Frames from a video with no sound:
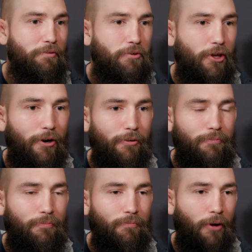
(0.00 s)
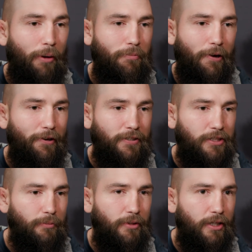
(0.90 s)
You know, probably better than
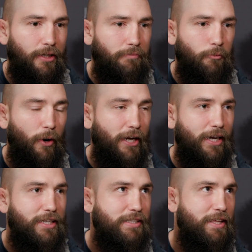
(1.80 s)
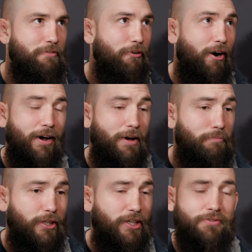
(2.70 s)
some of the ranked guys that they fought, I
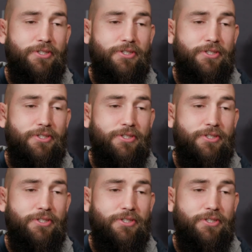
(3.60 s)
believe.